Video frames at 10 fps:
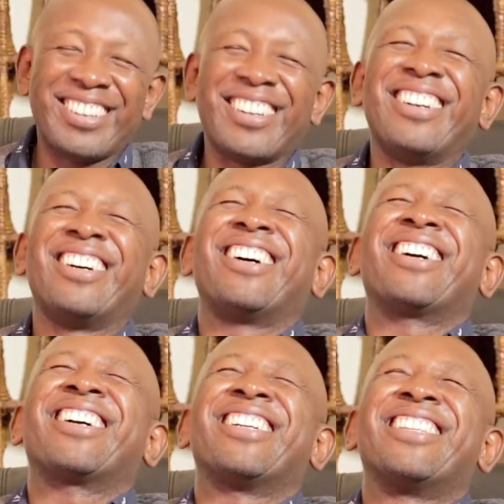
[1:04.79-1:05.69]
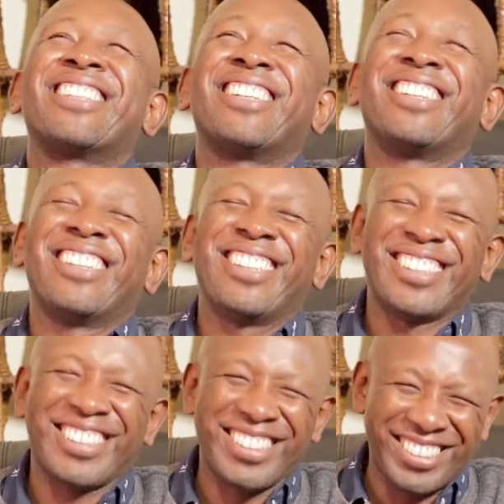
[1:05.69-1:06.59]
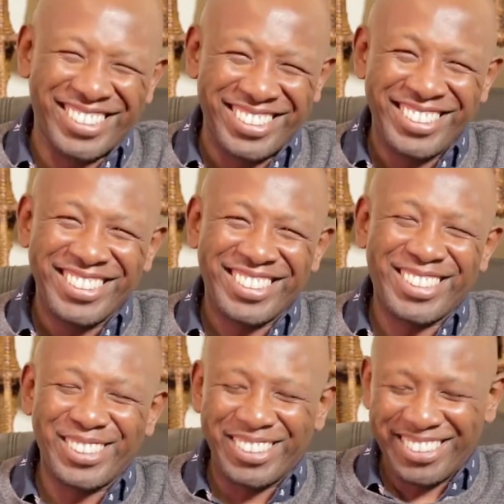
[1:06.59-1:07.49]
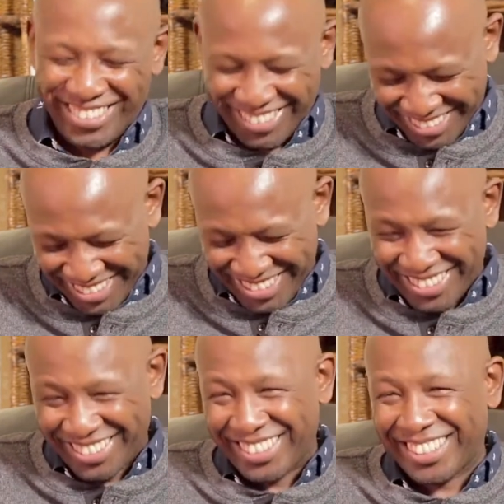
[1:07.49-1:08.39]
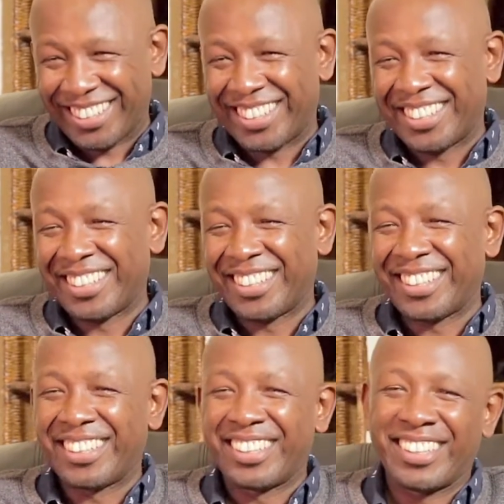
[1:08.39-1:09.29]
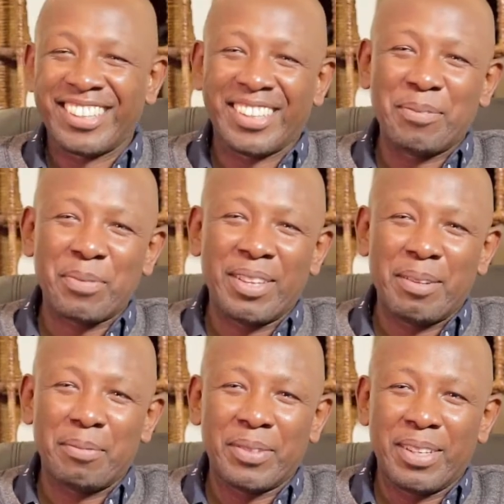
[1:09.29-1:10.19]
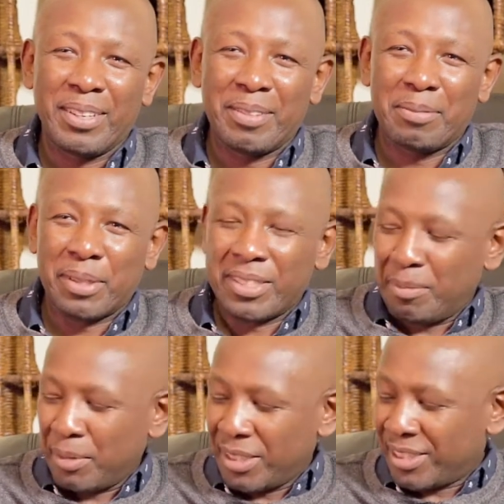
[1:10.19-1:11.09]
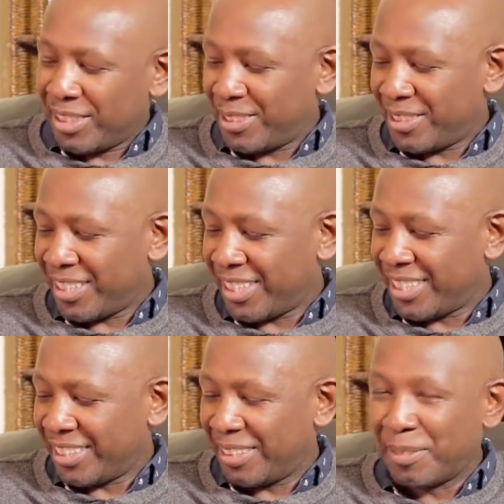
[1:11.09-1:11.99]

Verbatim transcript: so, so, so, so, bear with me. Yeah, yeah, yeah, anyway, thank you so much. Budget, budget issues, I can tell.